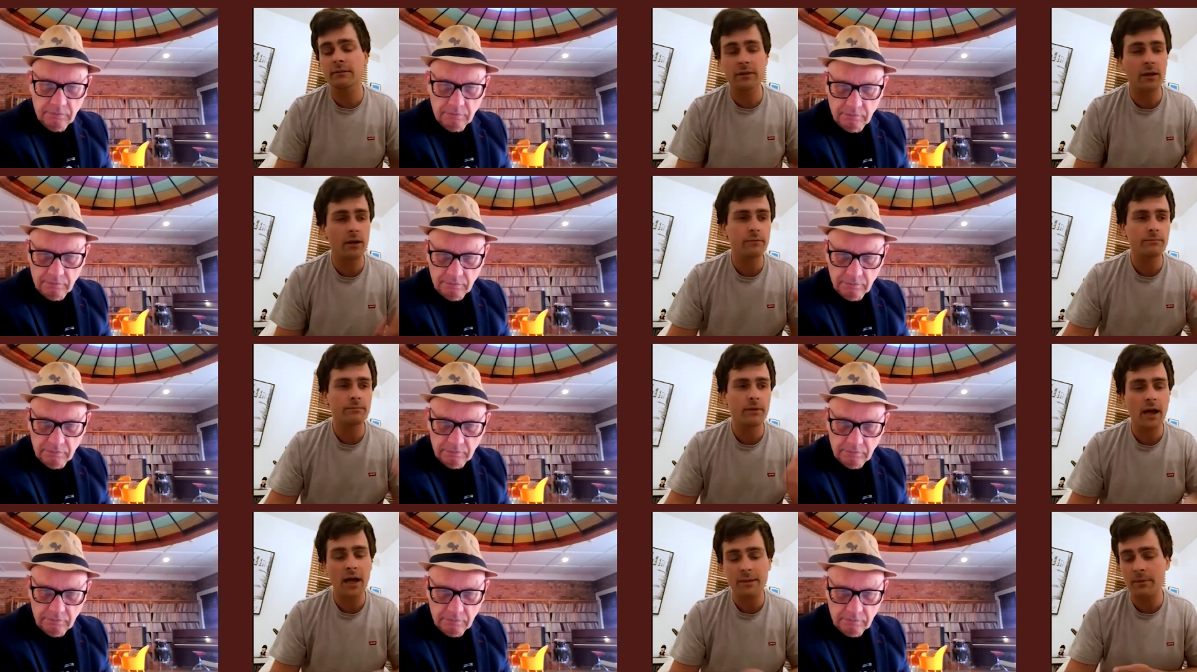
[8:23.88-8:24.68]
Speaker 1: You know,
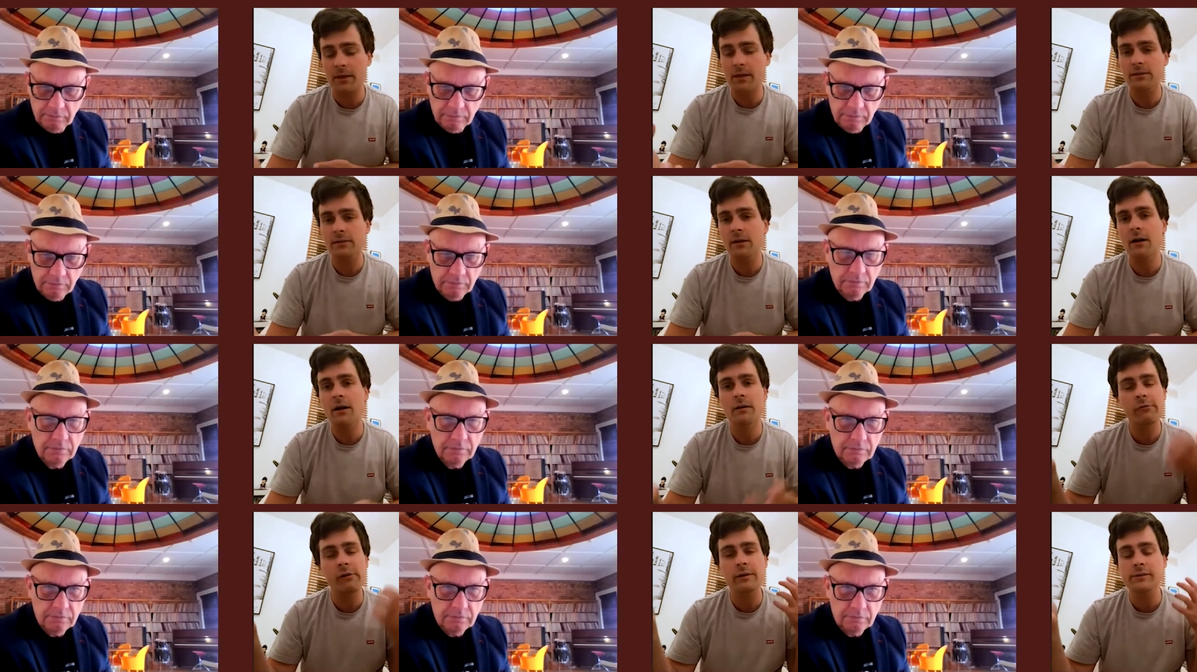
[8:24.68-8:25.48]
I had my
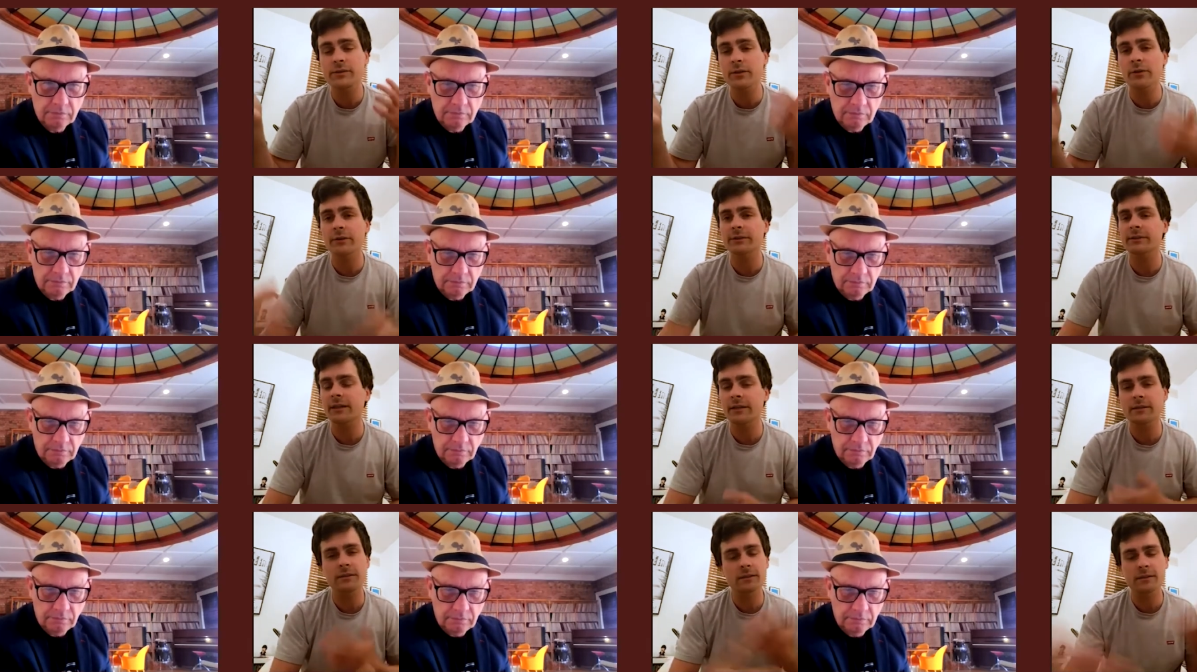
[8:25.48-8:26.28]
guitar, writing songs.
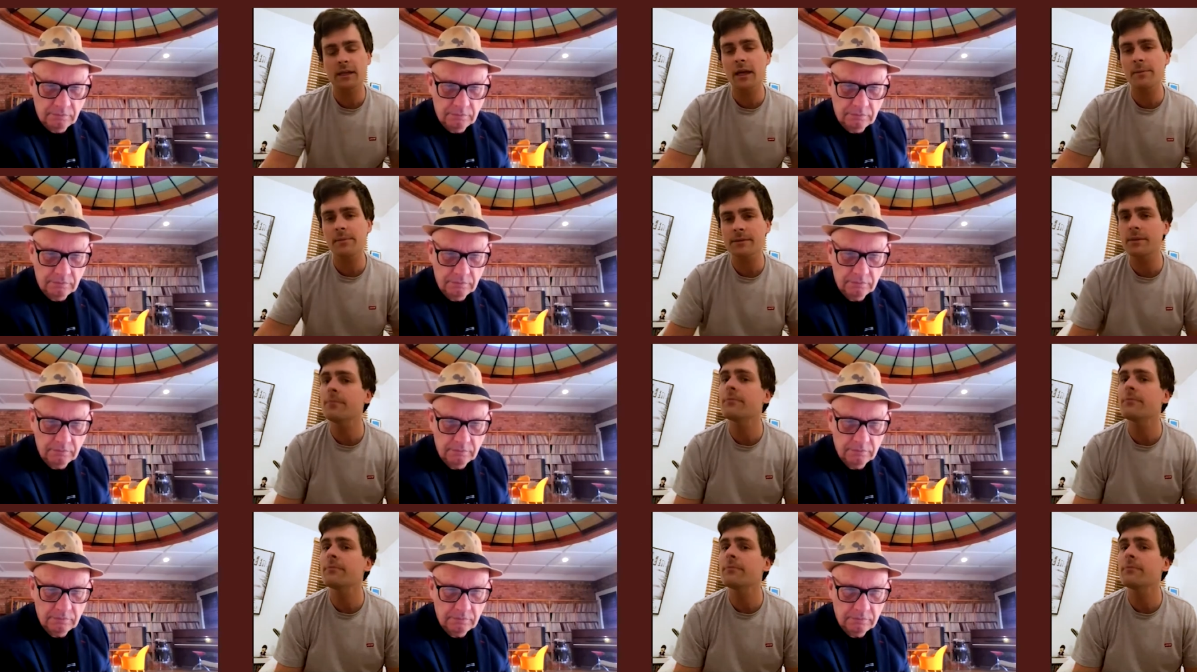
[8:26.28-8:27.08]
It's
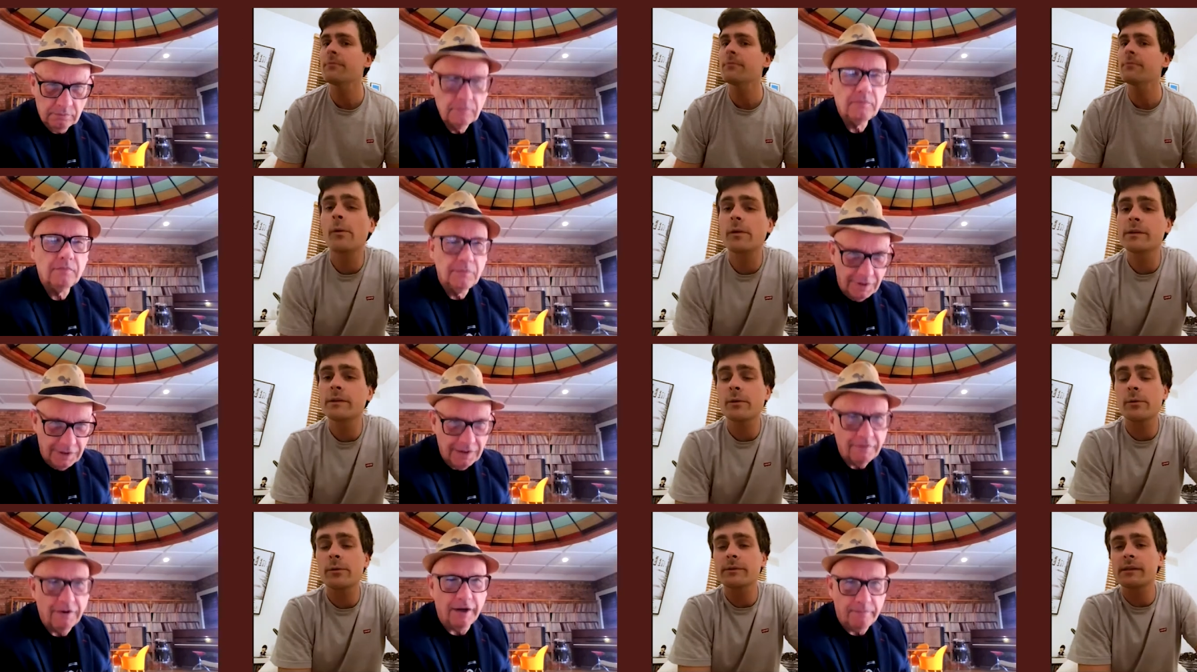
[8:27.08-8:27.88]
escapism for me. It
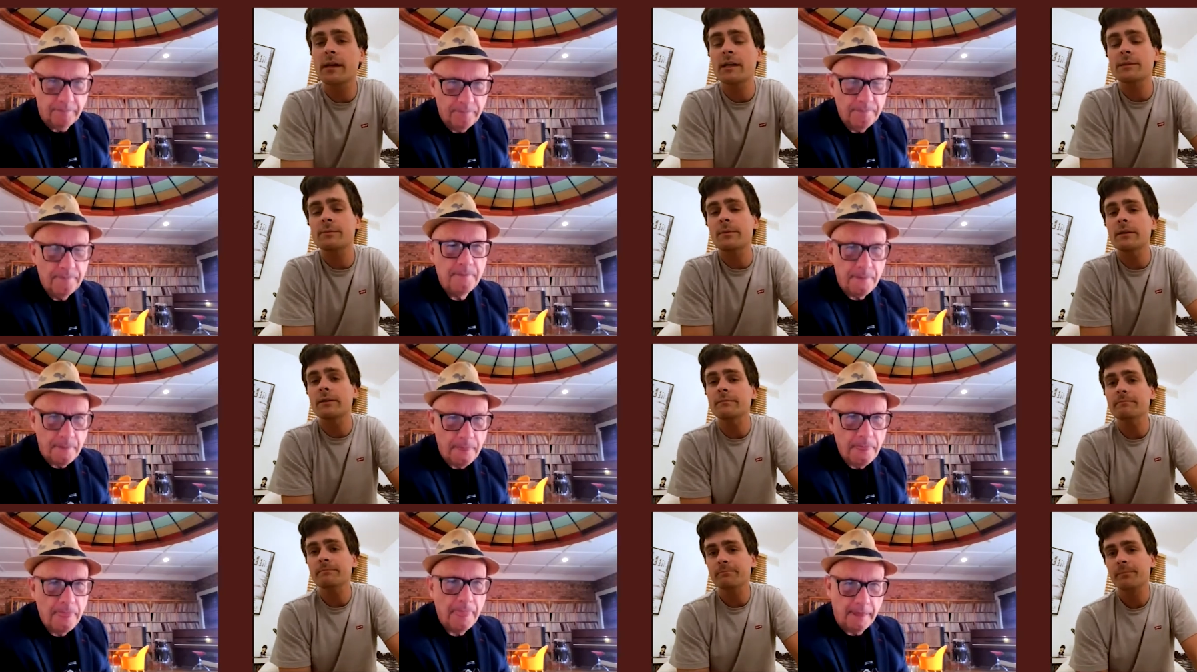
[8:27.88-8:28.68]
always, always
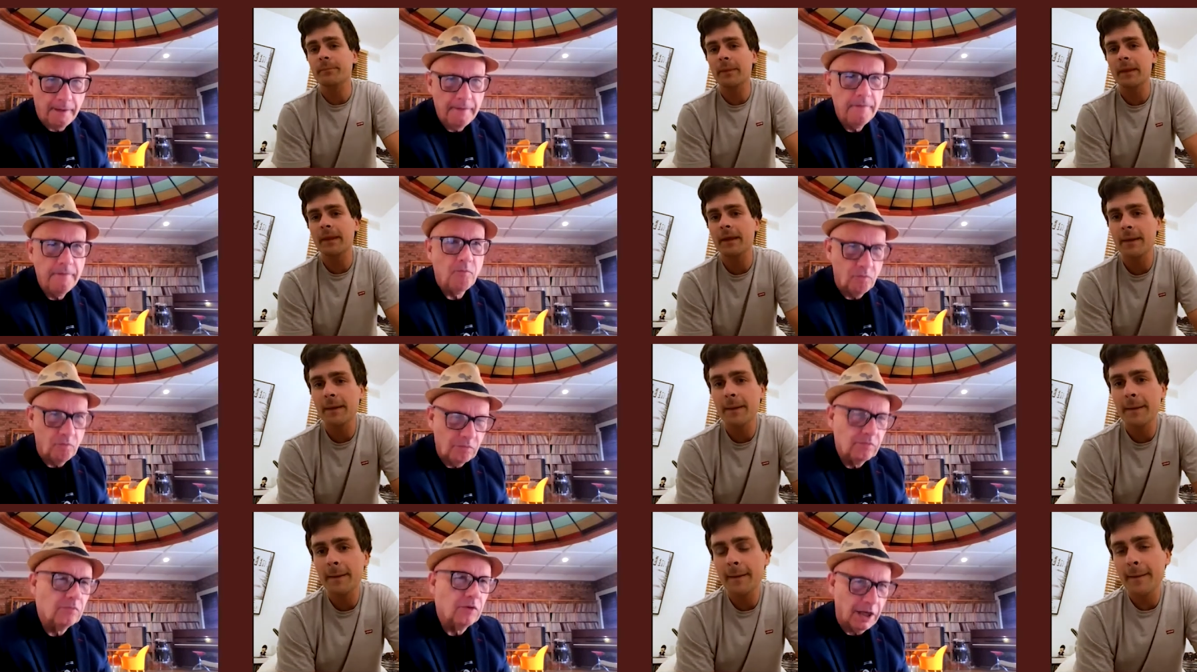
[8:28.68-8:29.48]
has been.
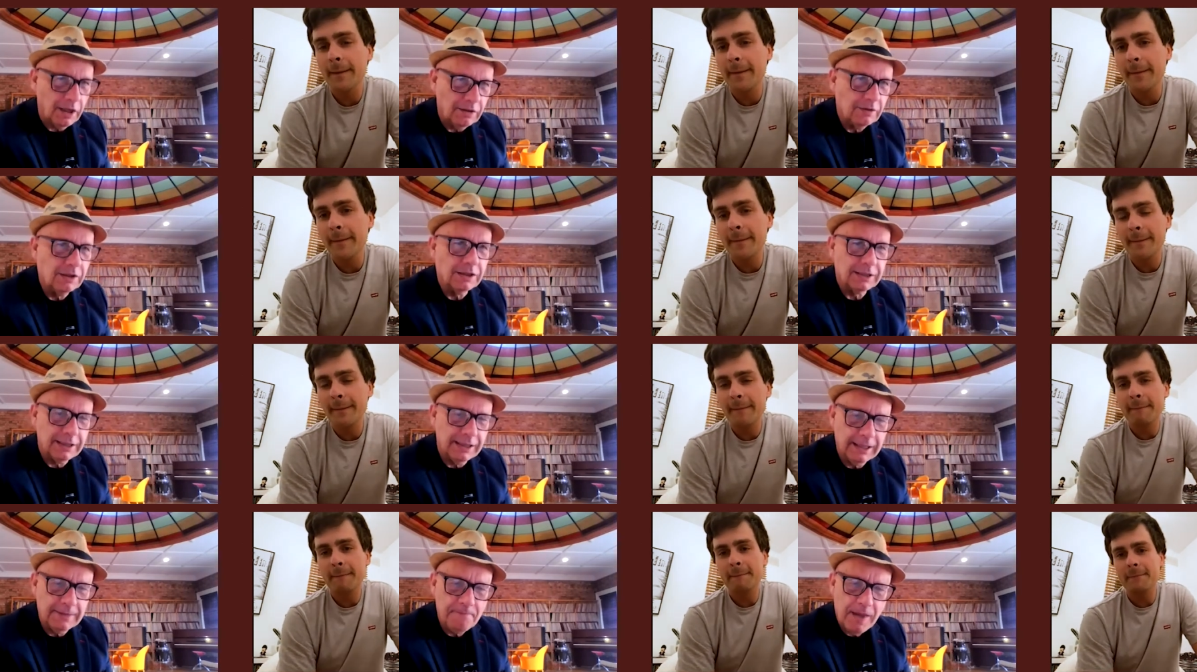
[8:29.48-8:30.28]
Speaker 2: Right.
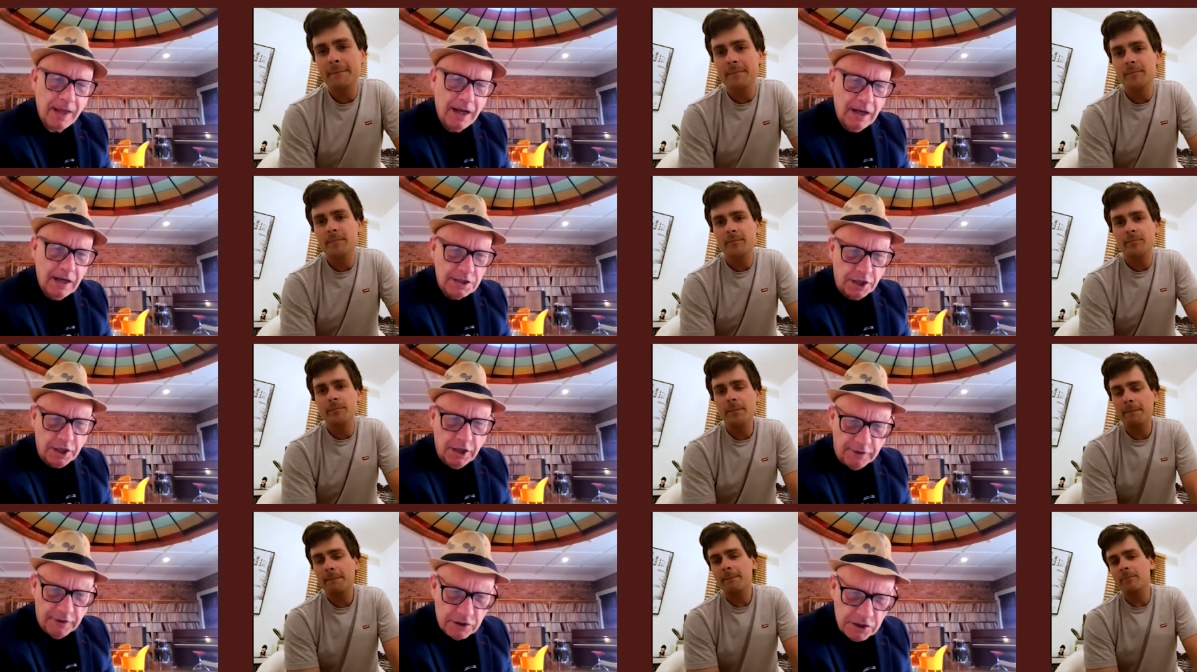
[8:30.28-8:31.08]
Okay. So
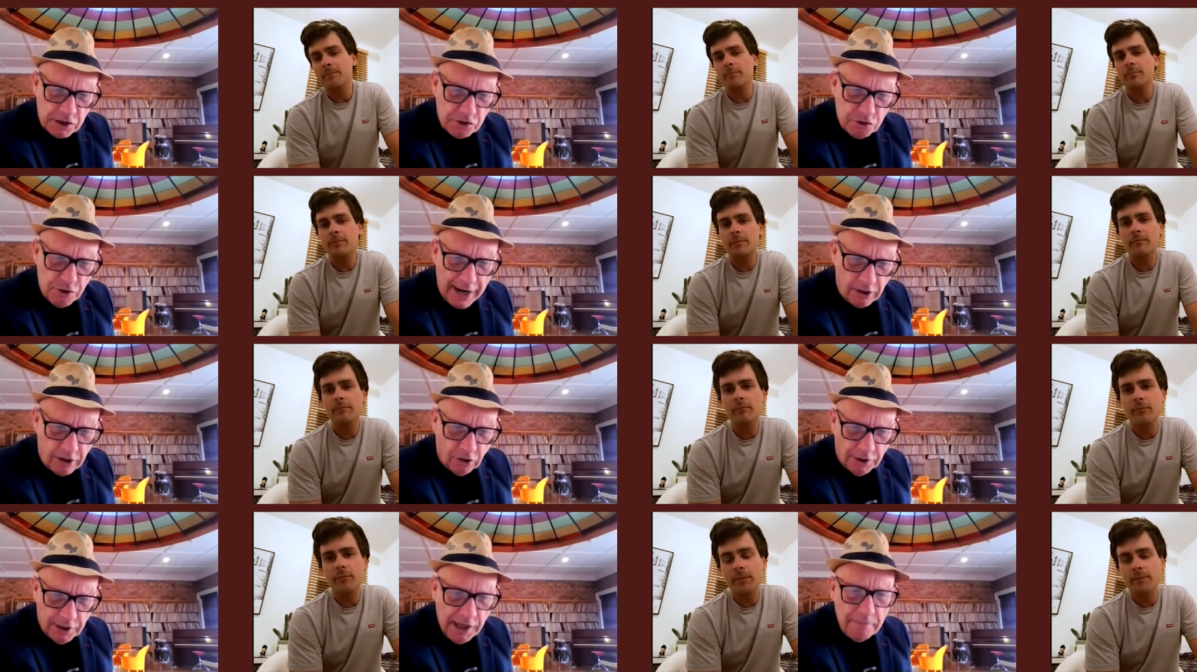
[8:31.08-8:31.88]
yeah, there's a track
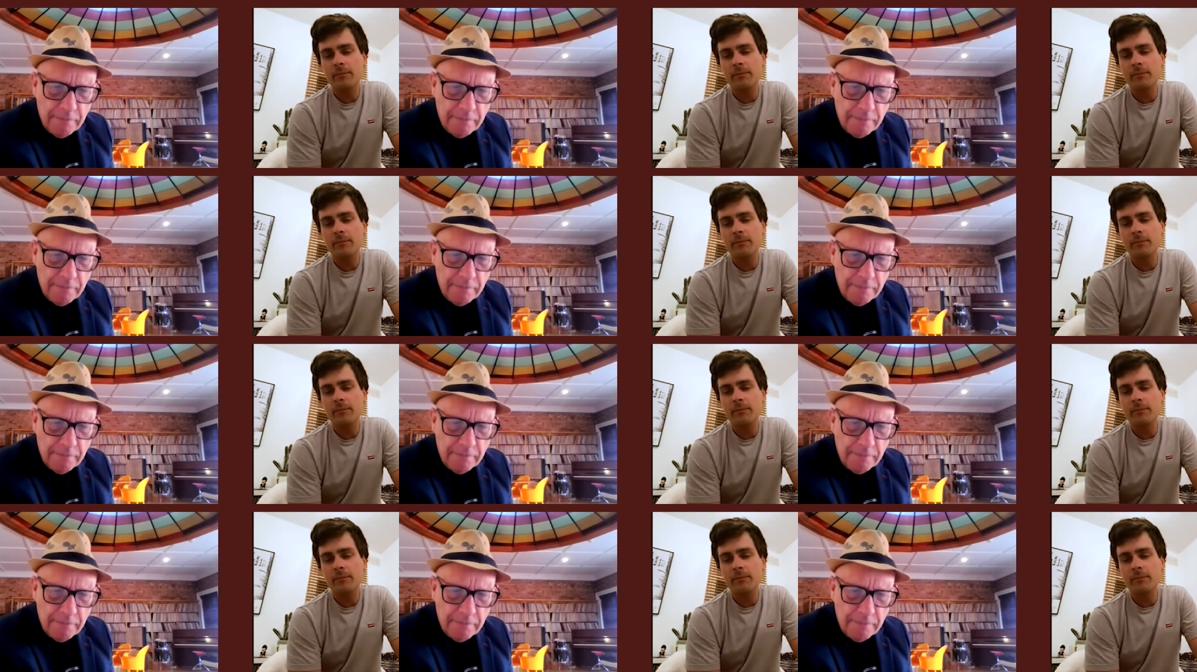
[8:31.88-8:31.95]
called